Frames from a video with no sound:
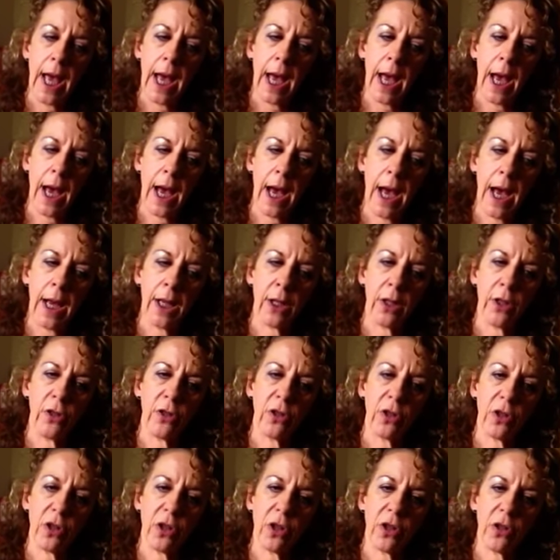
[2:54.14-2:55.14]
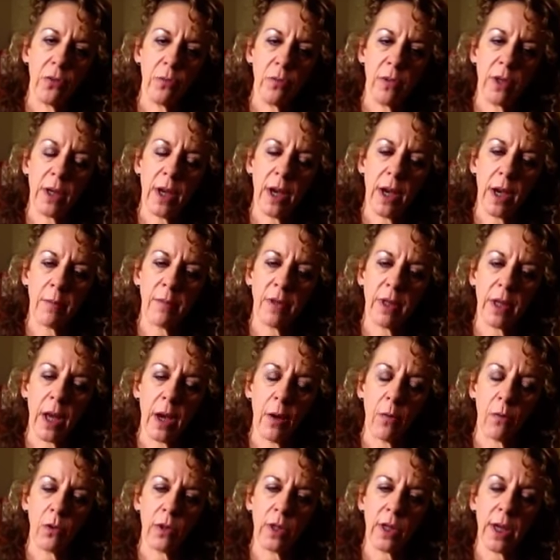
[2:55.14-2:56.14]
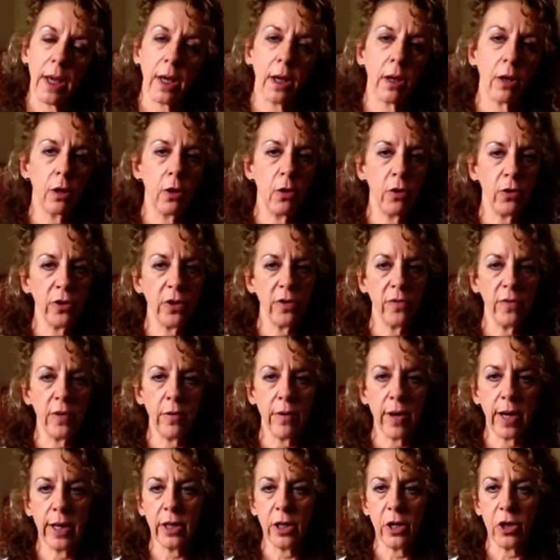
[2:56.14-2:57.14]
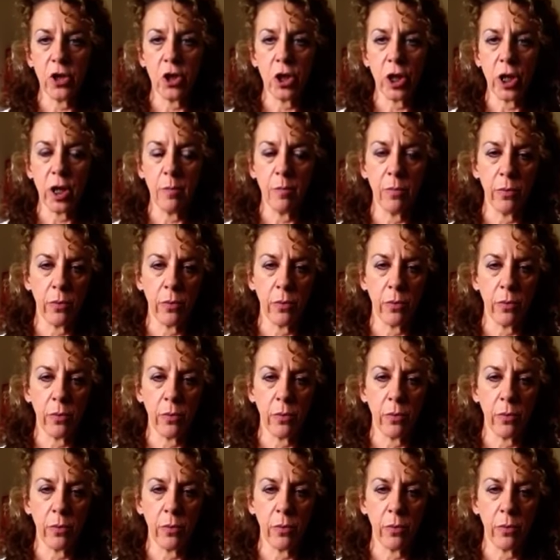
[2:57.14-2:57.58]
And sometimes that will take a lot of your energy,